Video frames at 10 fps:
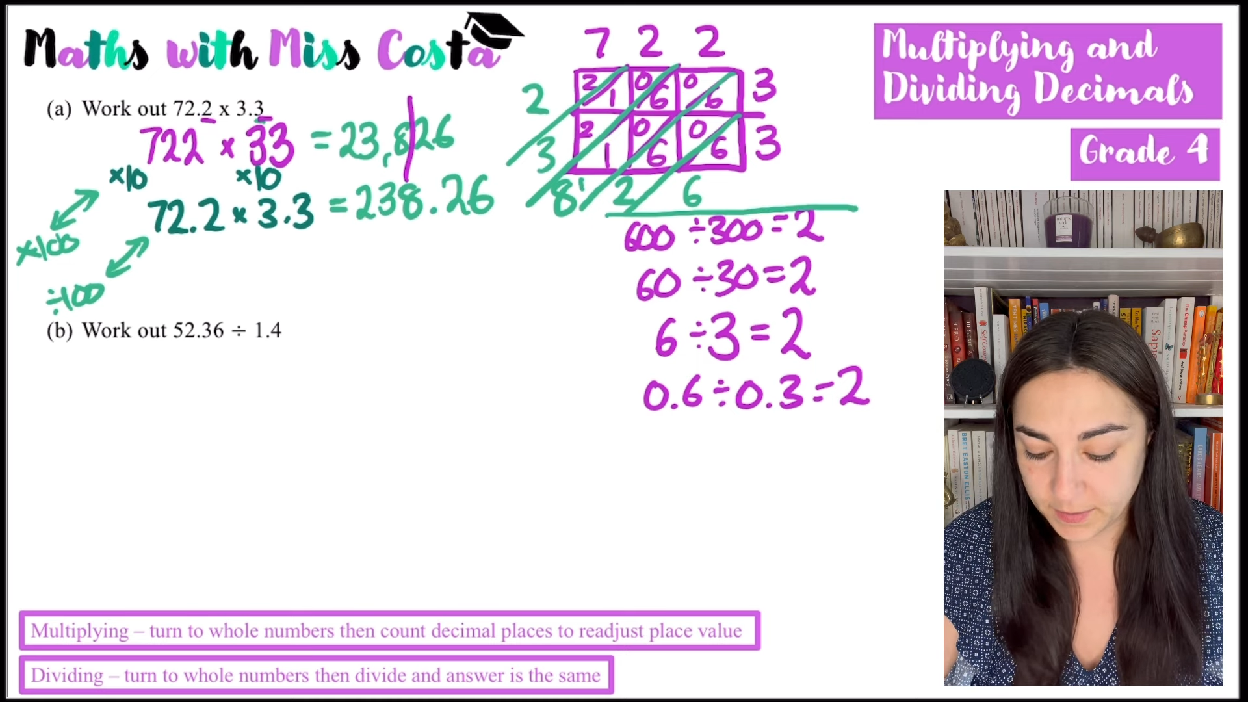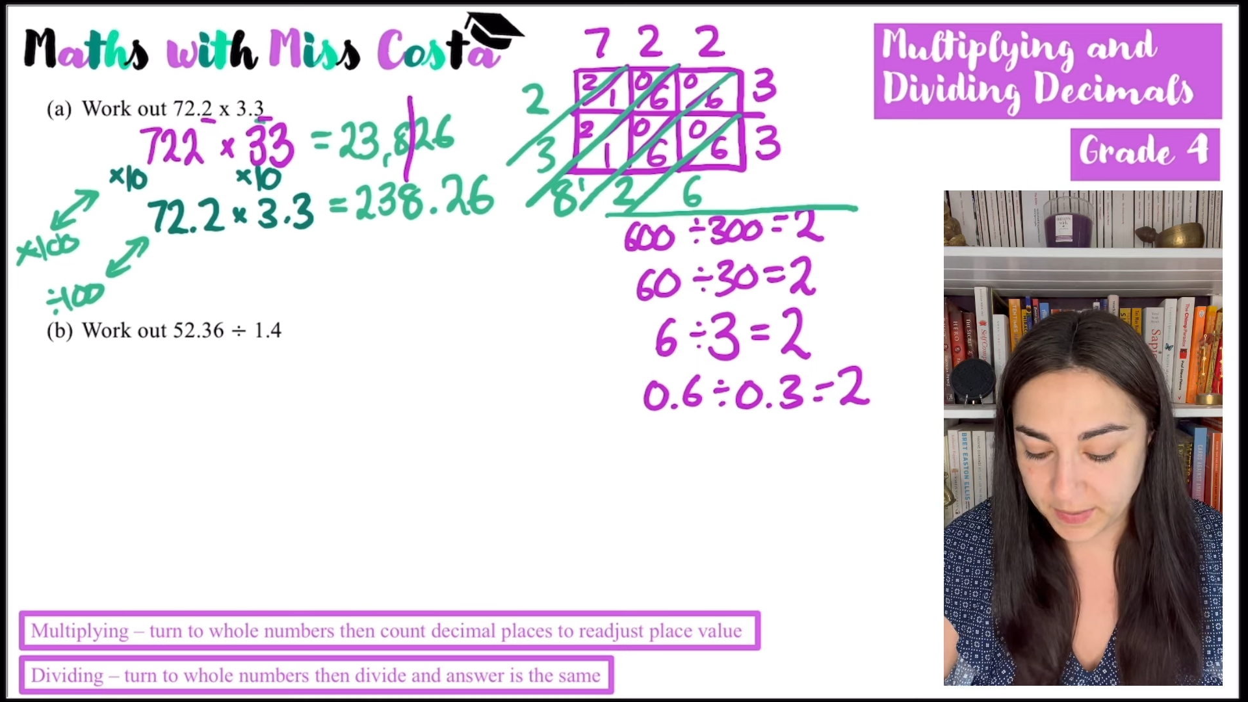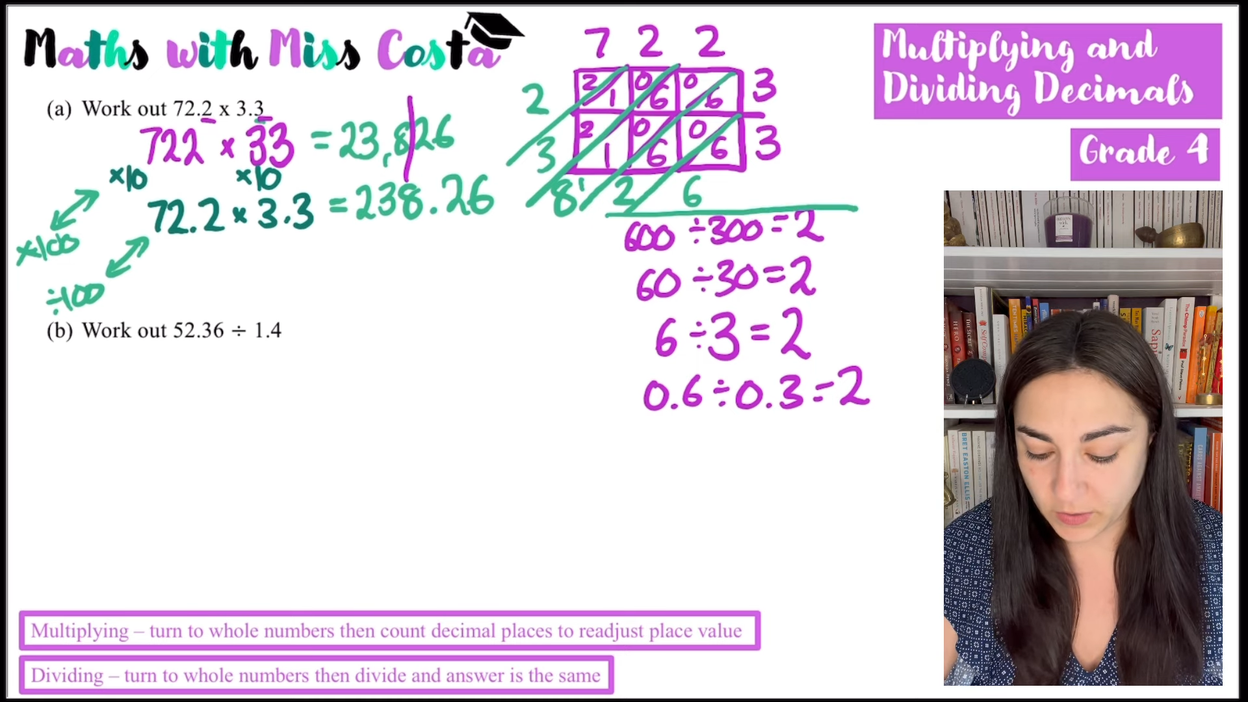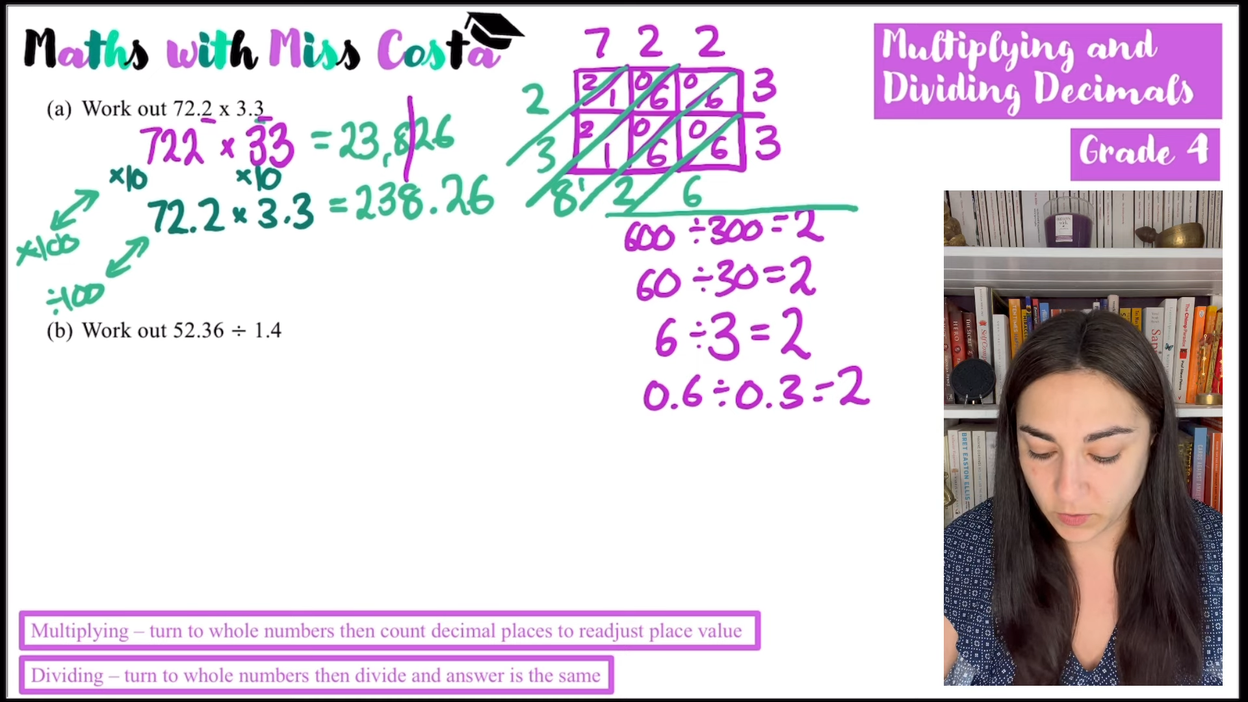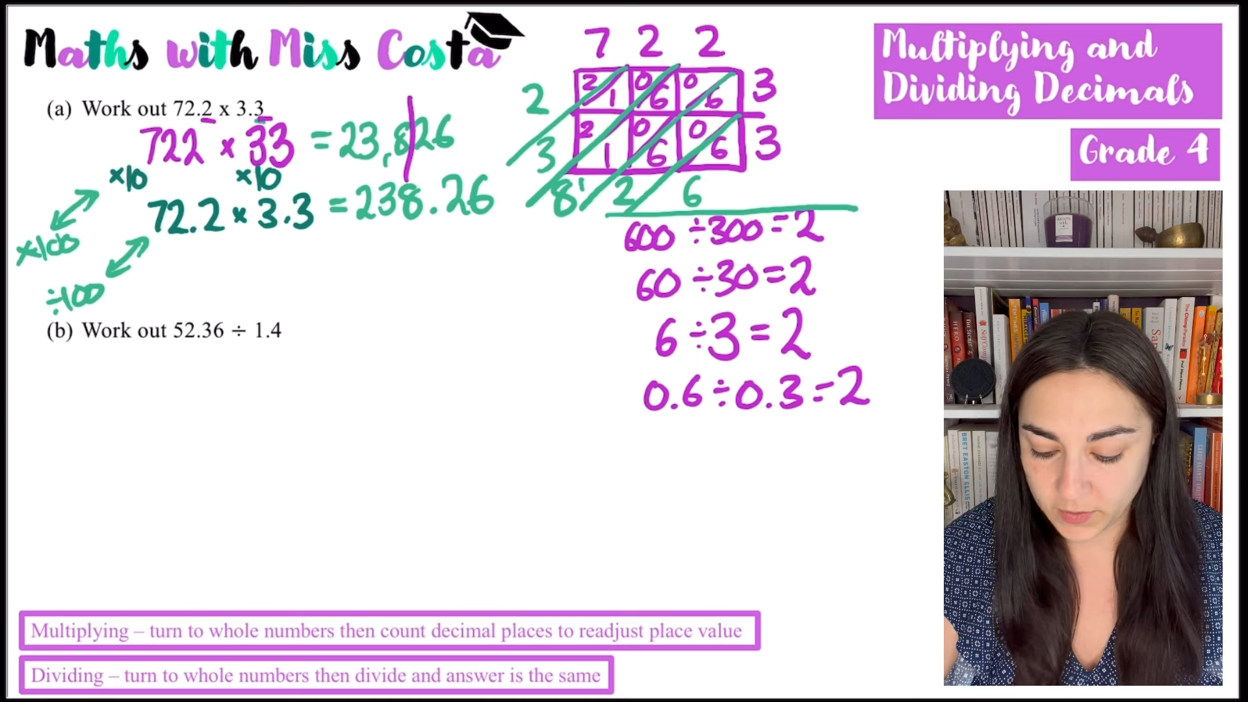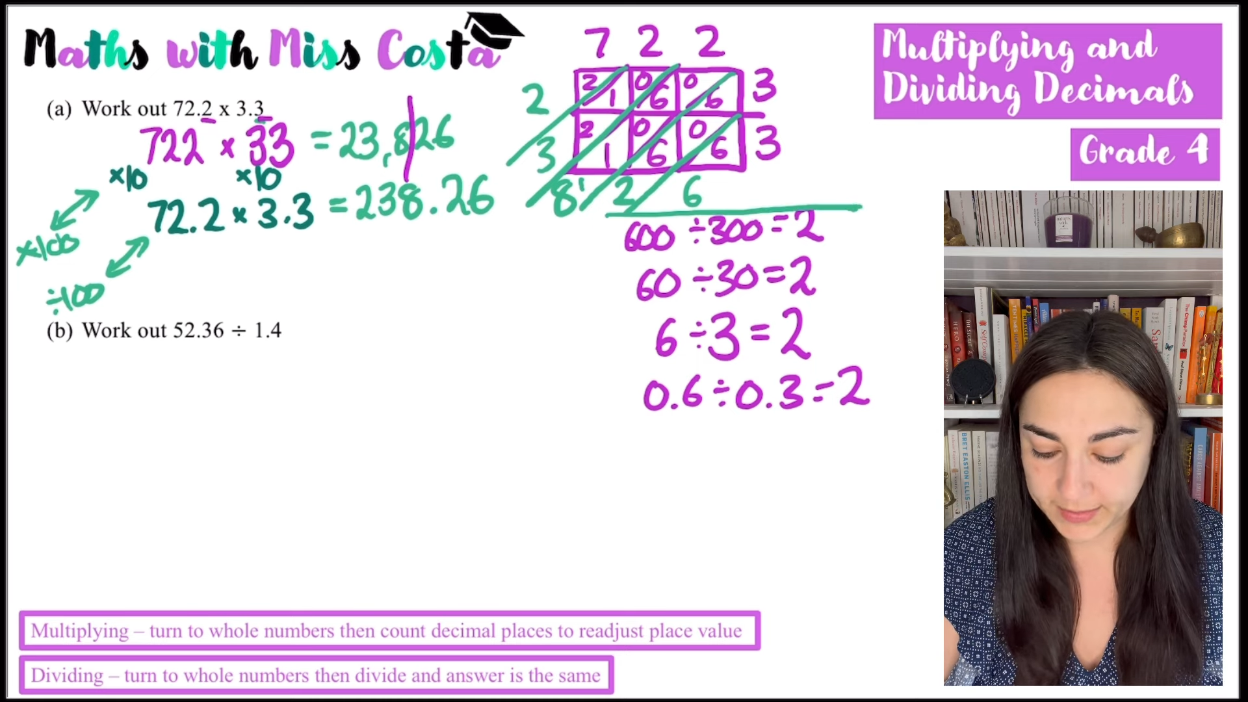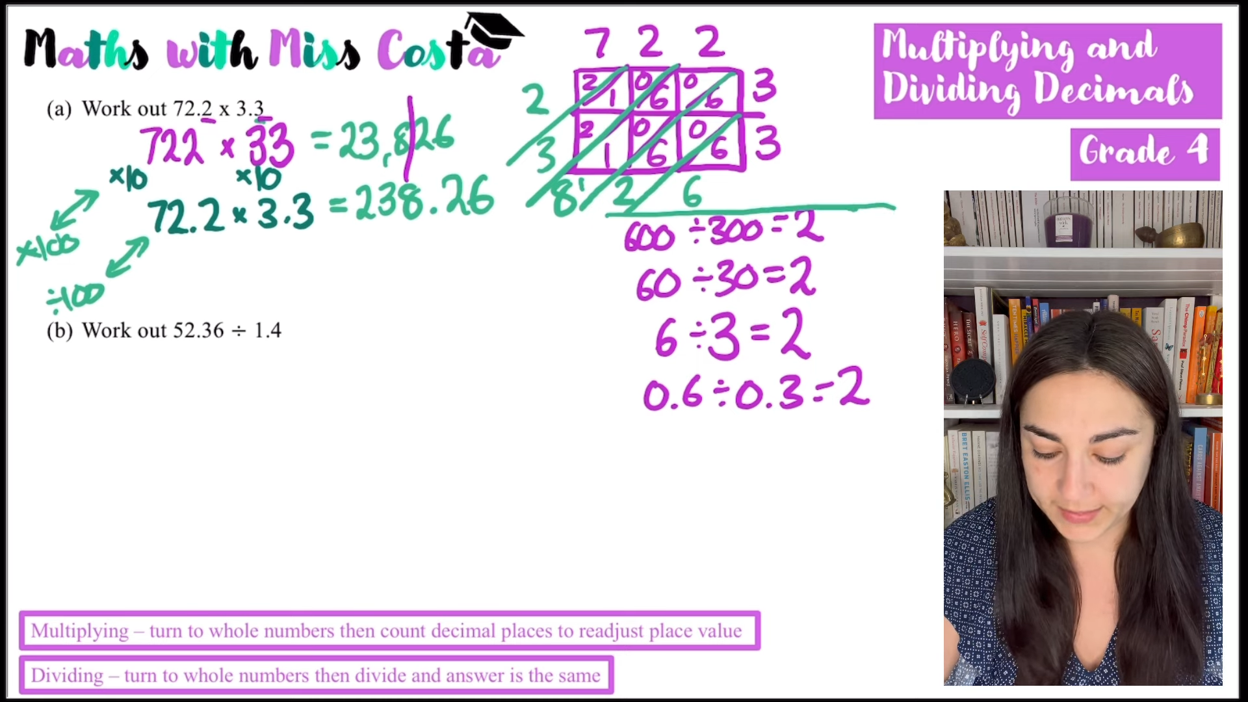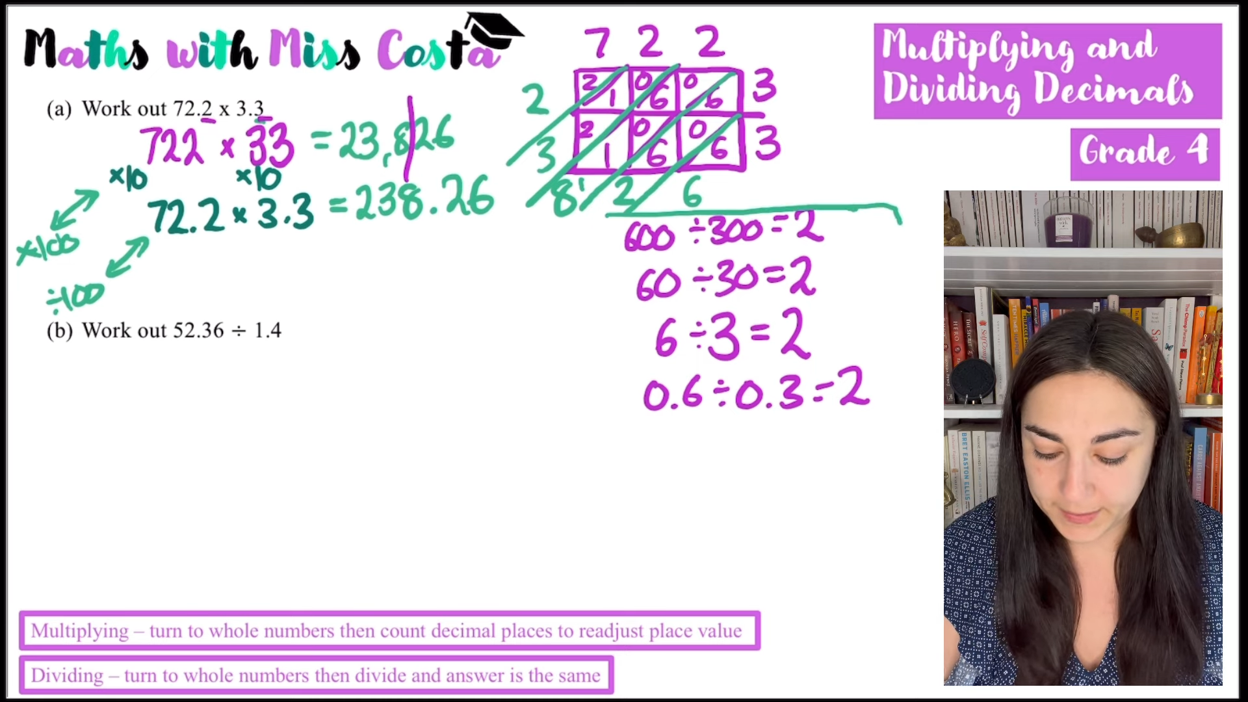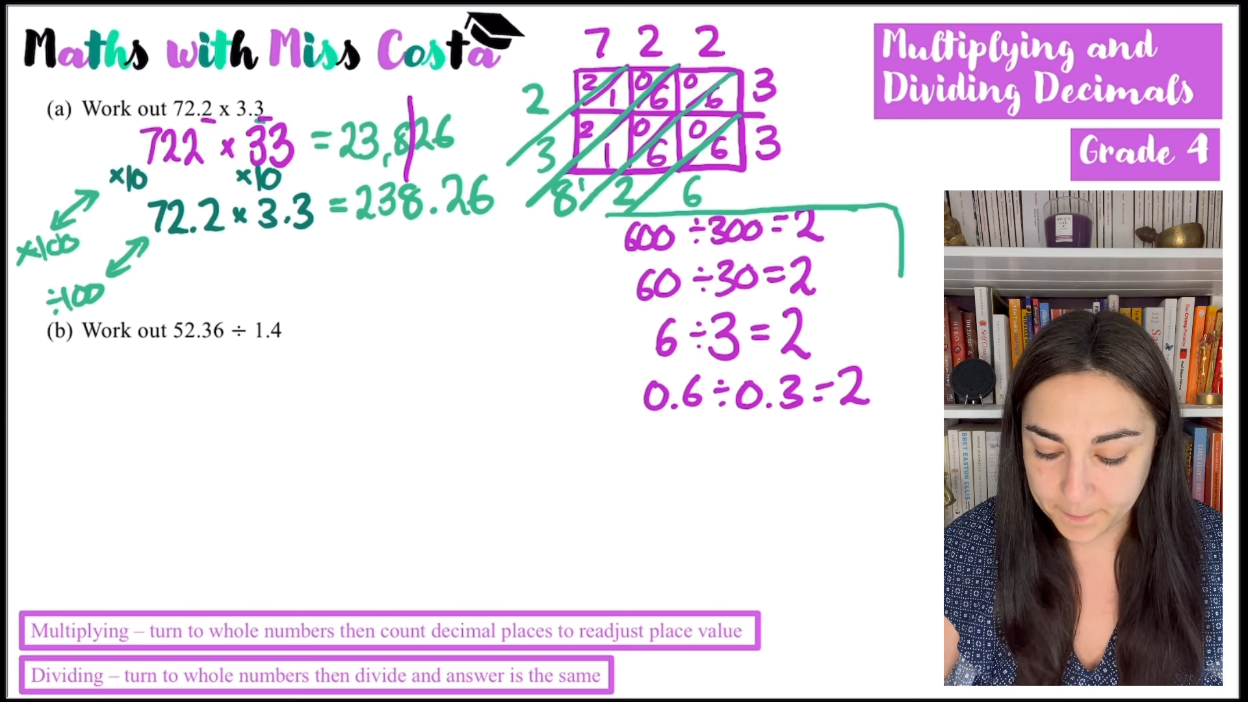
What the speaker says: because